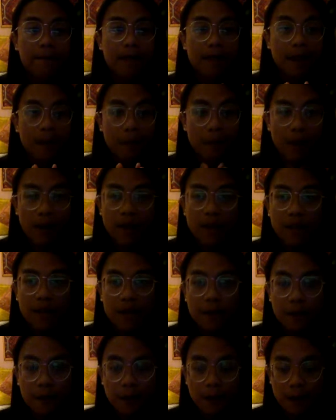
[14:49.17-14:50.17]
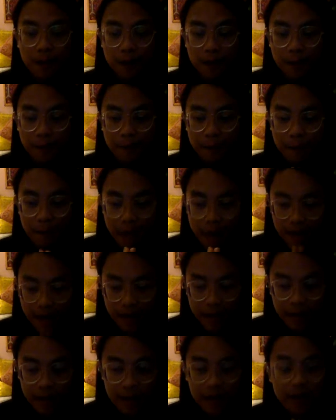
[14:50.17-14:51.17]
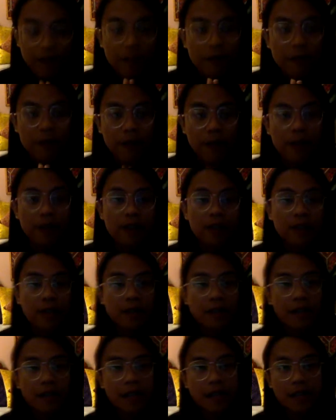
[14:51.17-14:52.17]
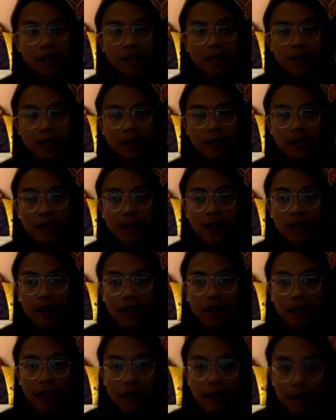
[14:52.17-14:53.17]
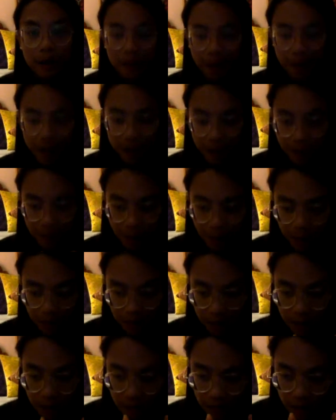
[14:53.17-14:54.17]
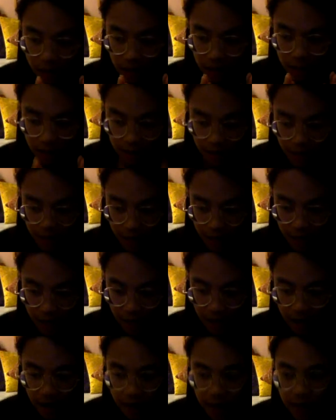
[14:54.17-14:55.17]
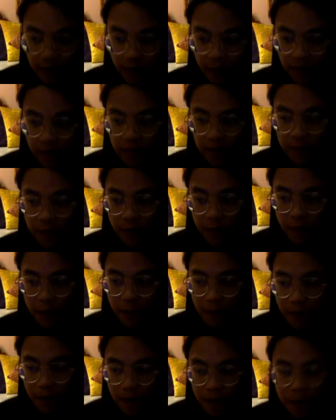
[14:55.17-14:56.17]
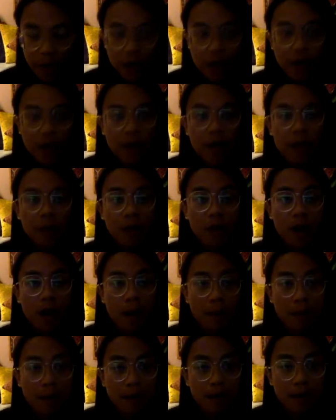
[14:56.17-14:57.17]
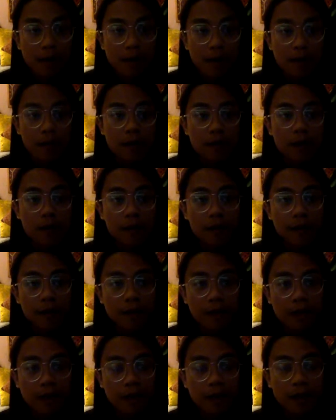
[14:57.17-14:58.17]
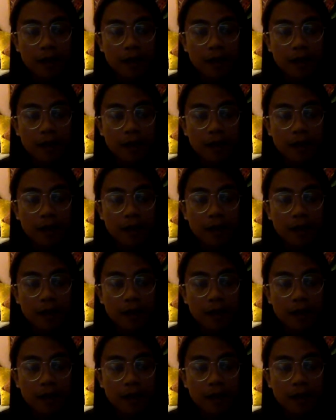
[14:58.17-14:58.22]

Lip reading: wonderful practice of reconciliation. In our world today, there's so much traumas that are surfacing,